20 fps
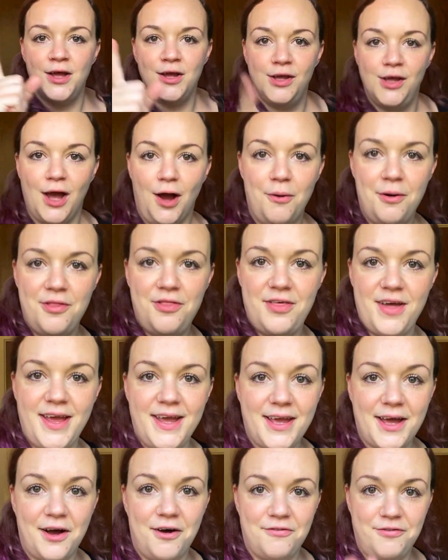Go and
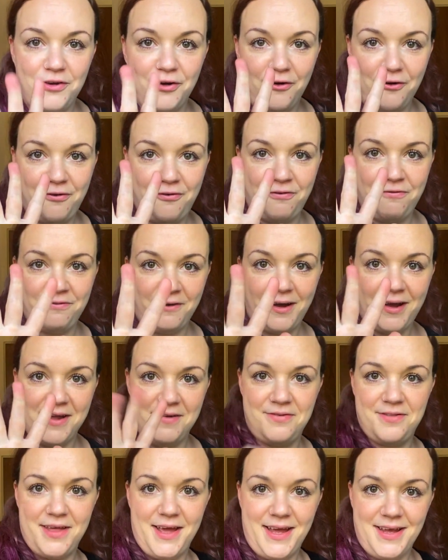think of your 5
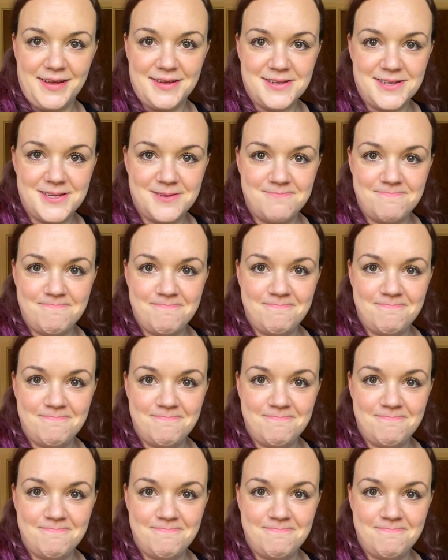things.